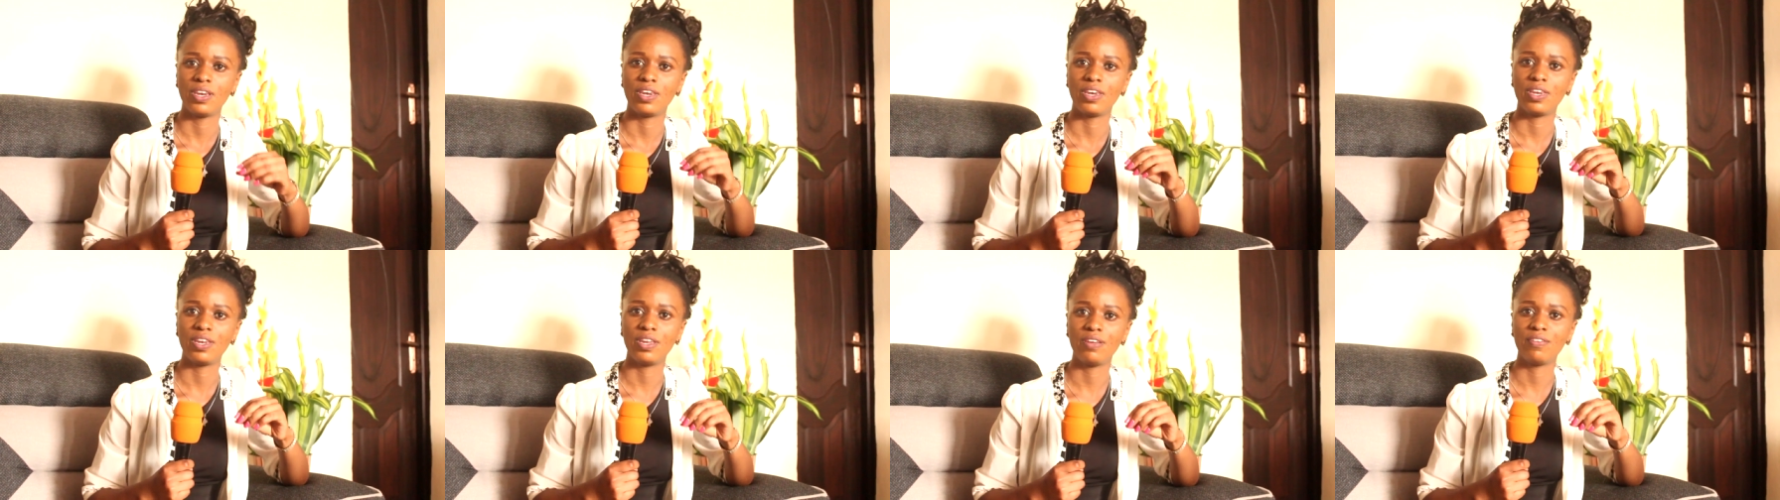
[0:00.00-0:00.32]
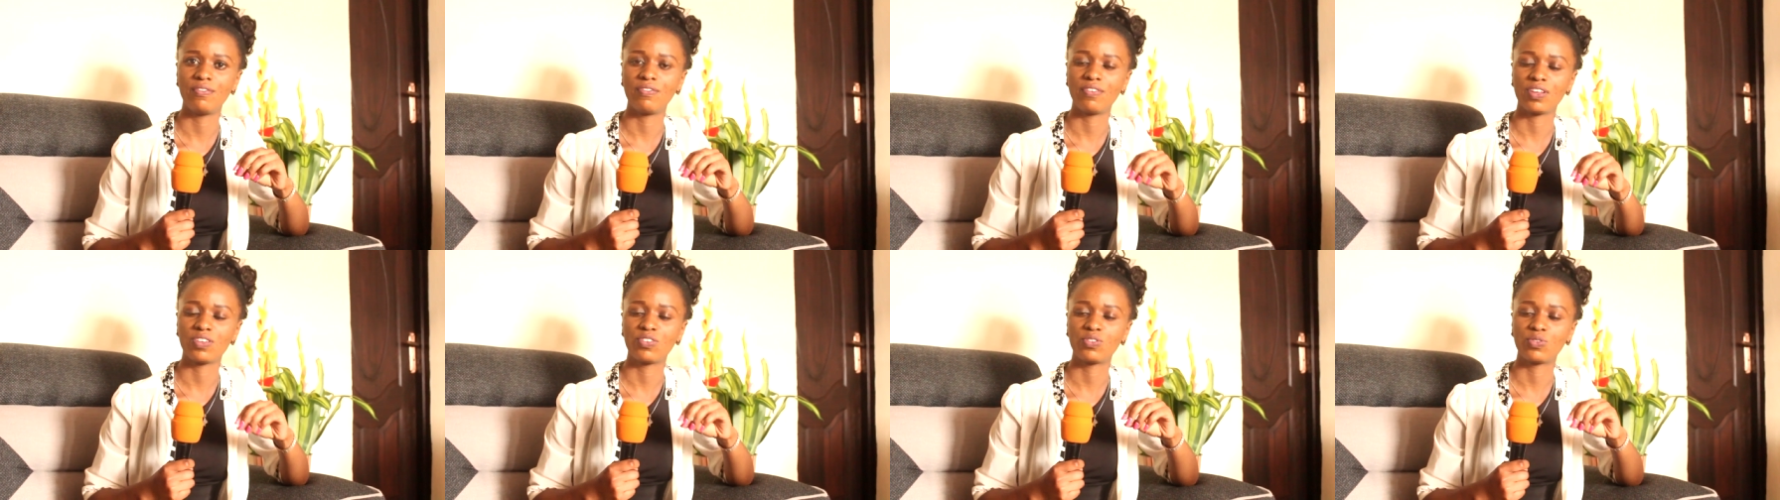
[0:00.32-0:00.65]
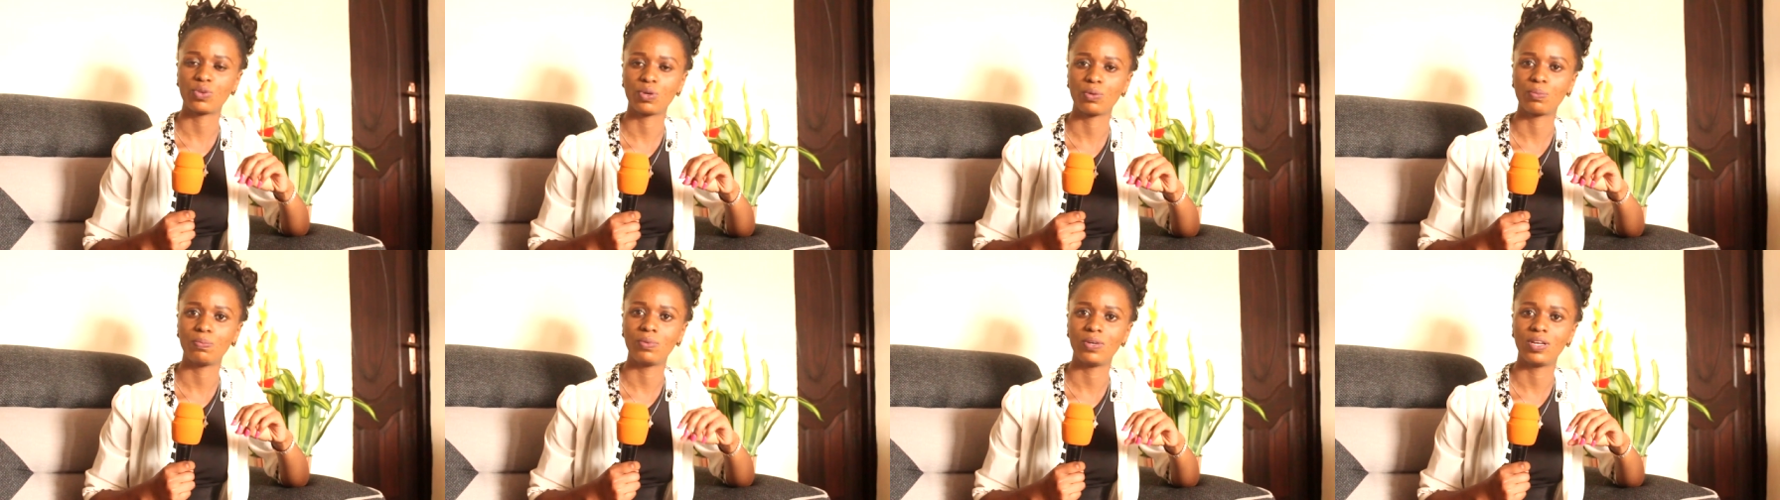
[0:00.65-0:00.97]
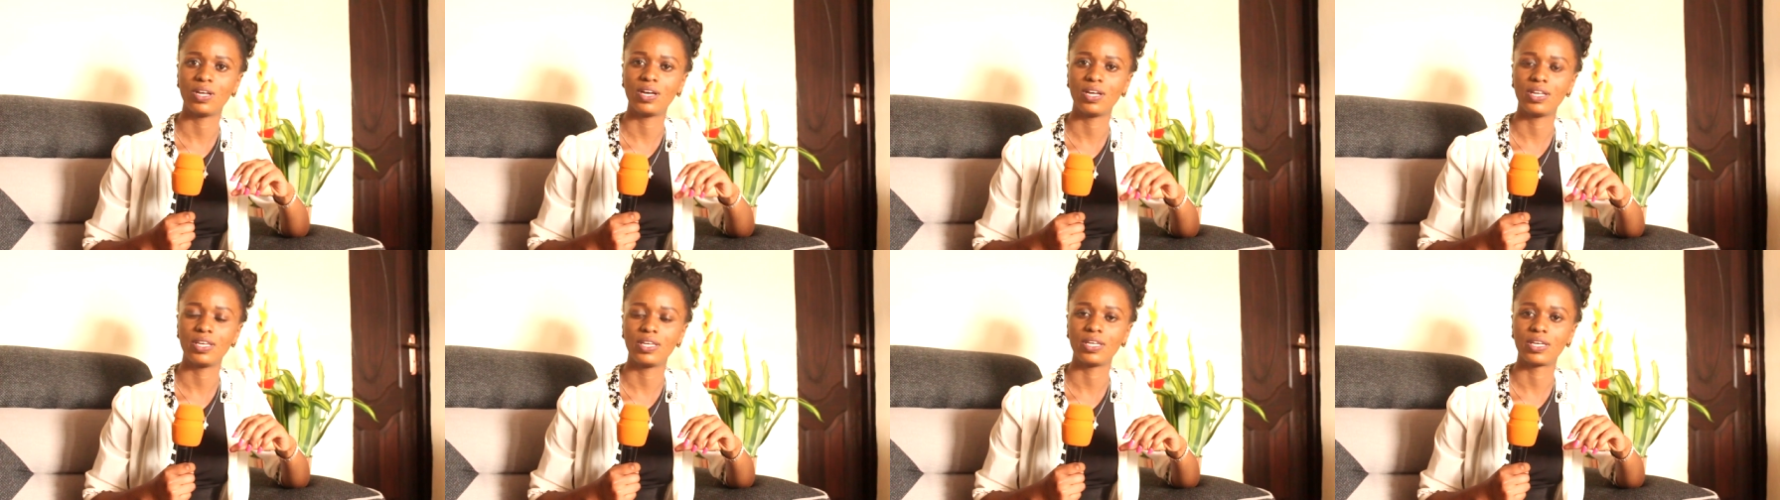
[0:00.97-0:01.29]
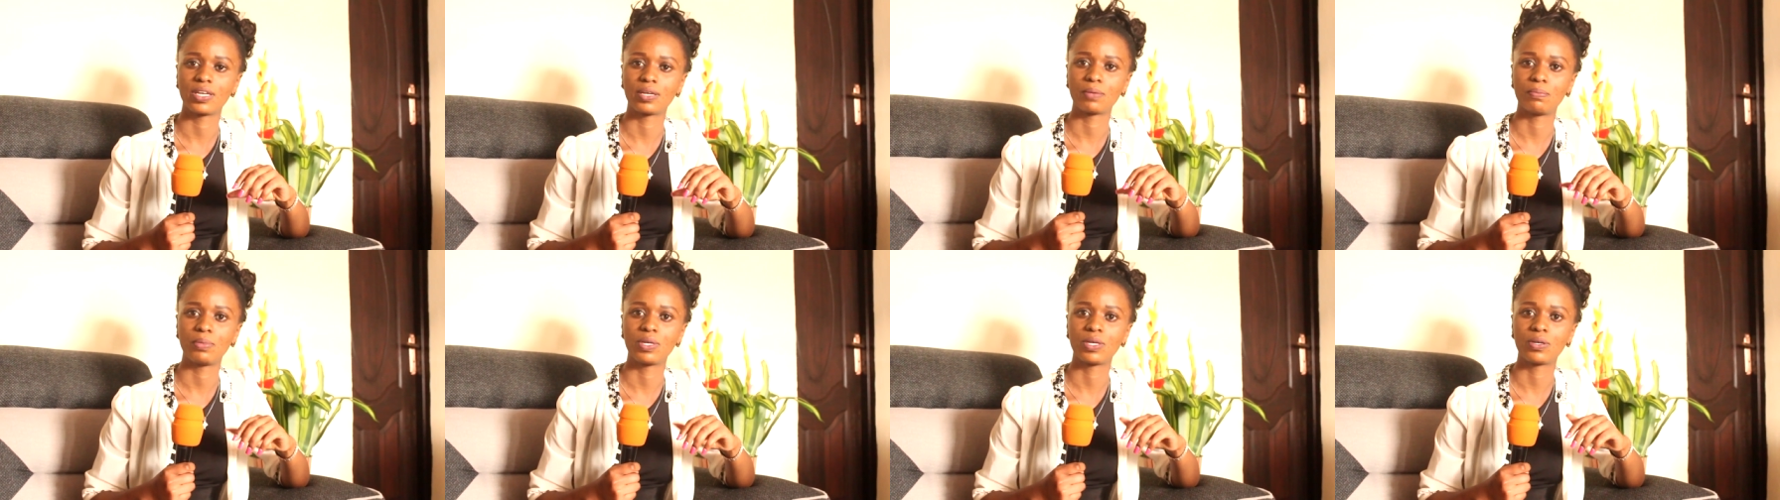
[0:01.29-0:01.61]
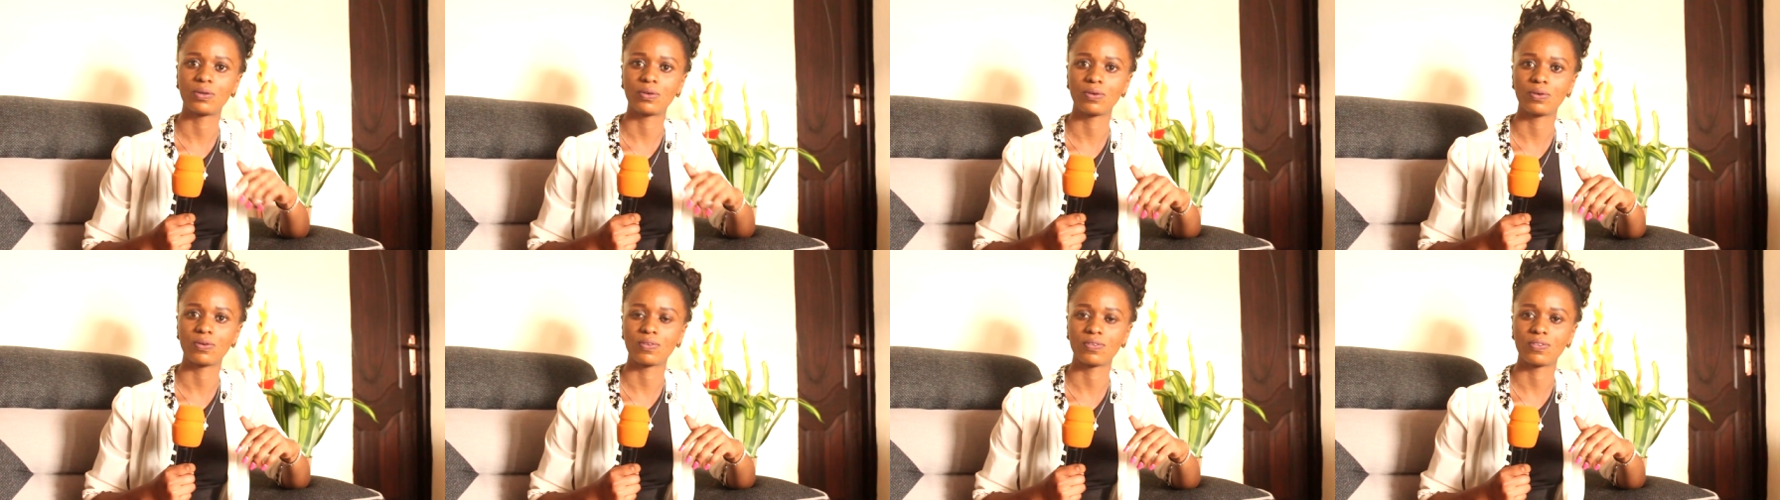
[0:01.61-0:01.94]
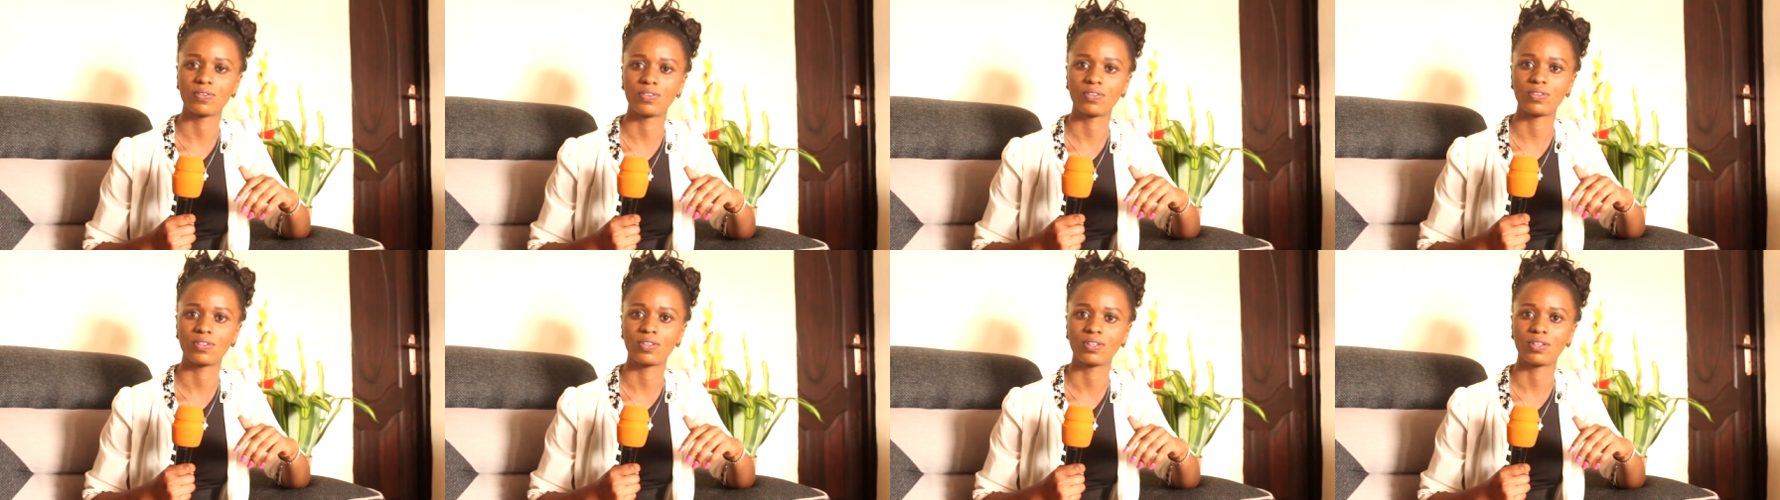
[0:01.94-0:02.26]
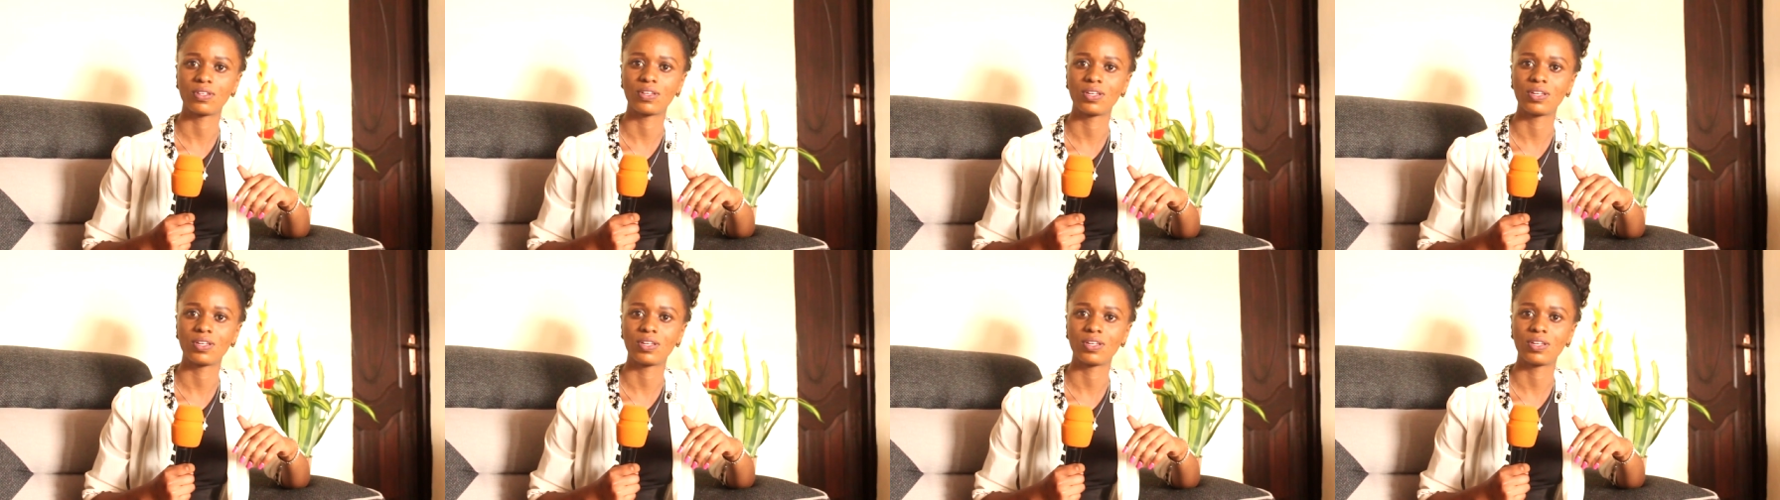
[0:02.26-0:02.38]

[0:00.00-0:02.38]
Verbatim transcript: Never stop learning because